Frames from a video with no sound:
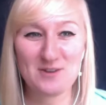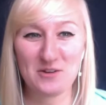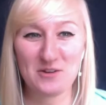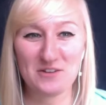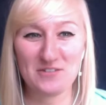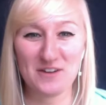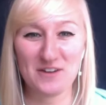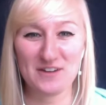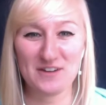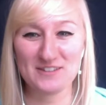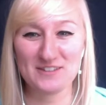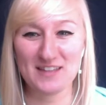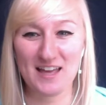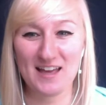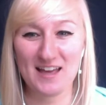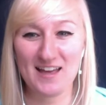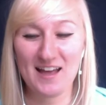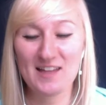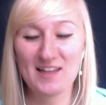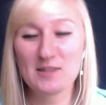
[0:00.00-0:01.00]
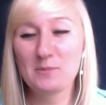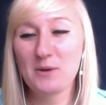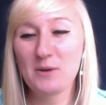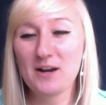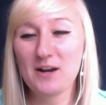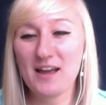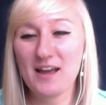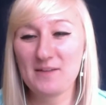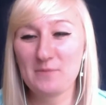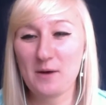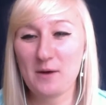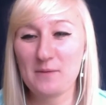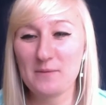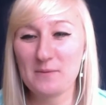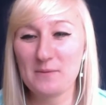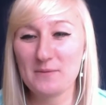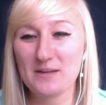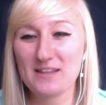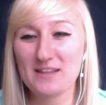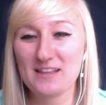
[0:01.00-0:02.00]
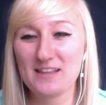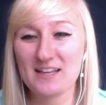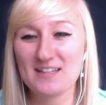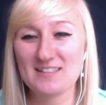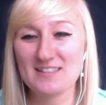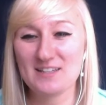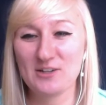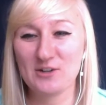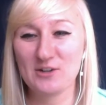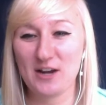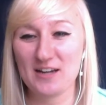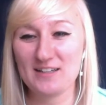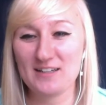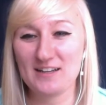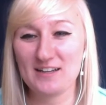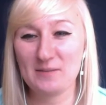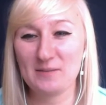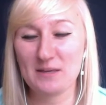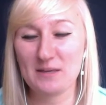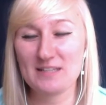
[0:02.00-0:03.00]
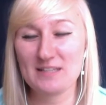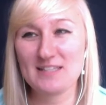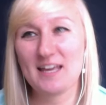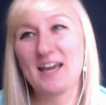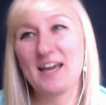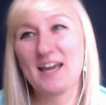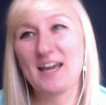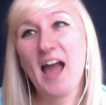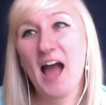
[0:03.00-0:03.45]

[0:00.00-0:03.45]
fine with that. The part I have a problem with is grinding because like